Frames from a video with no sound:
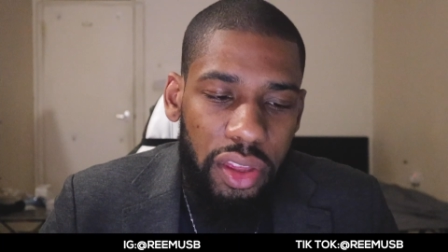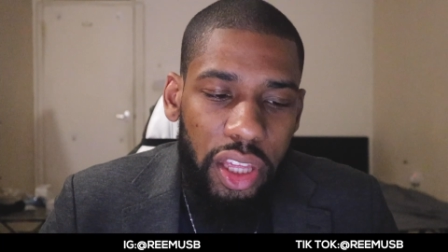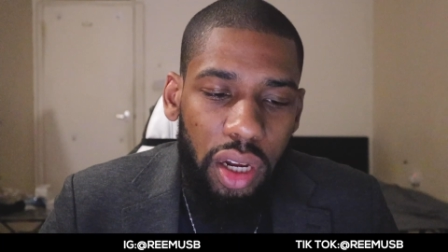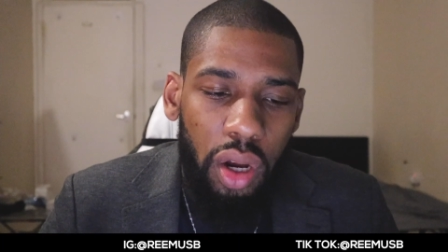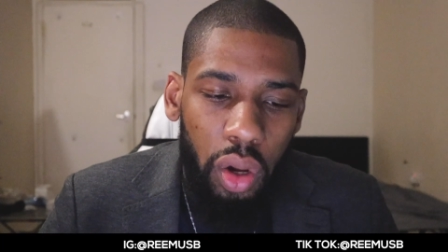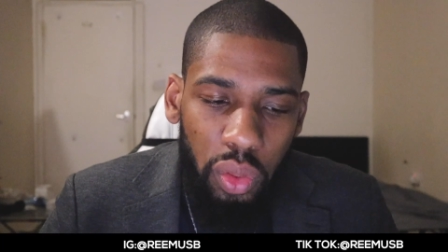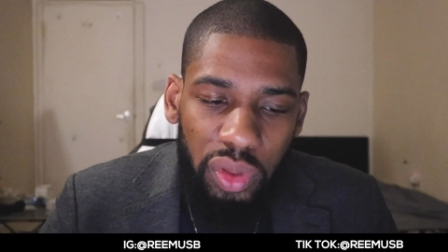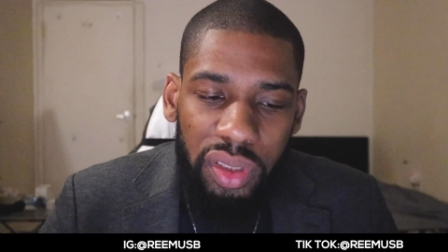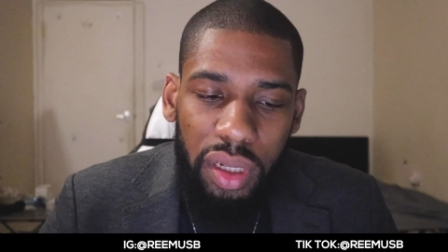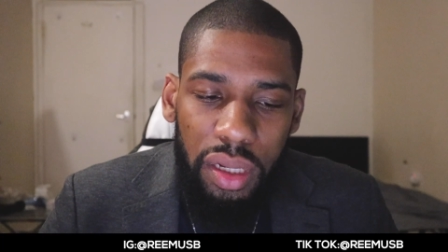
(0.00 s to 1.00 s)
the
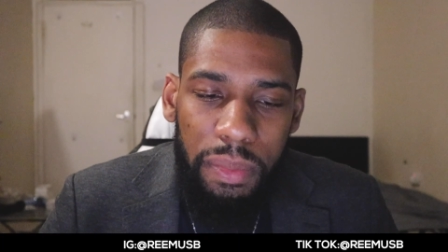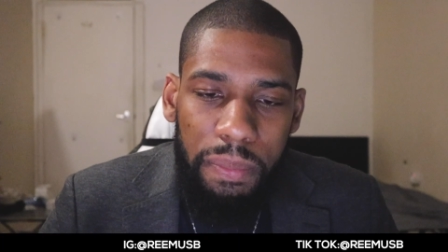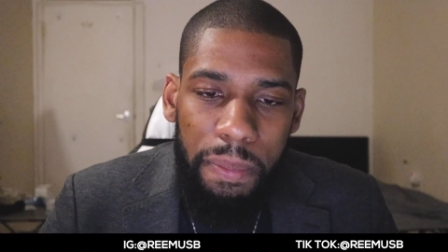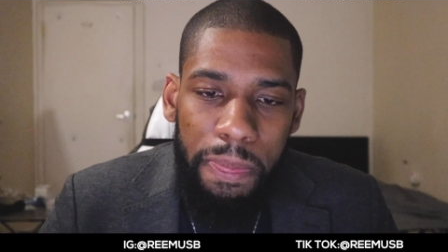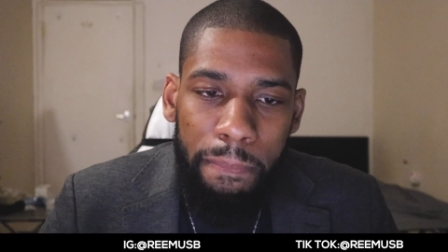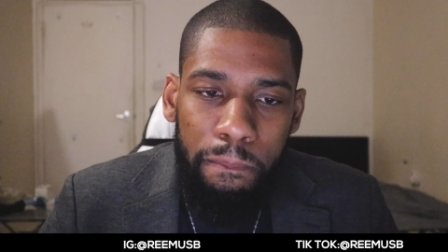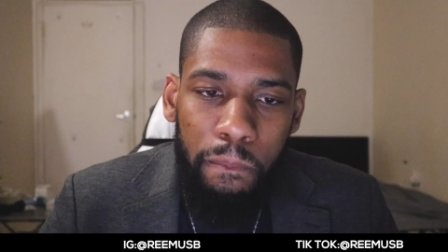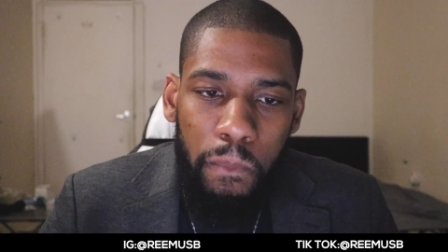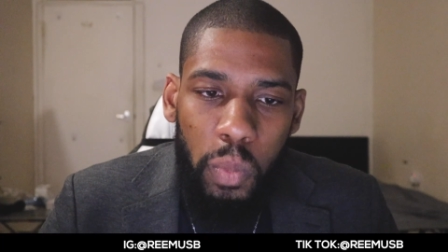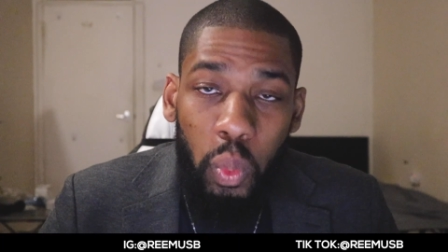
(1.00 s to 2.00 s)
closer
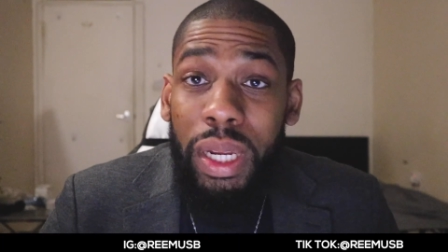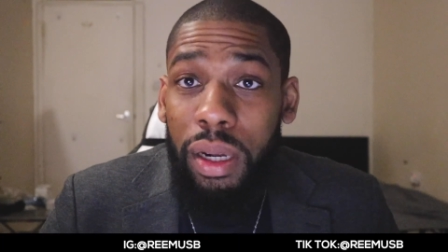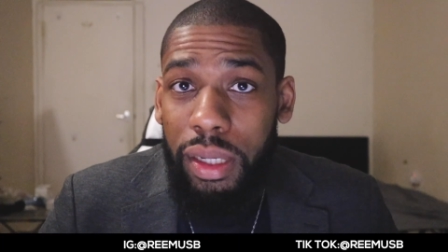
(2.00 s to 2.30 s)
we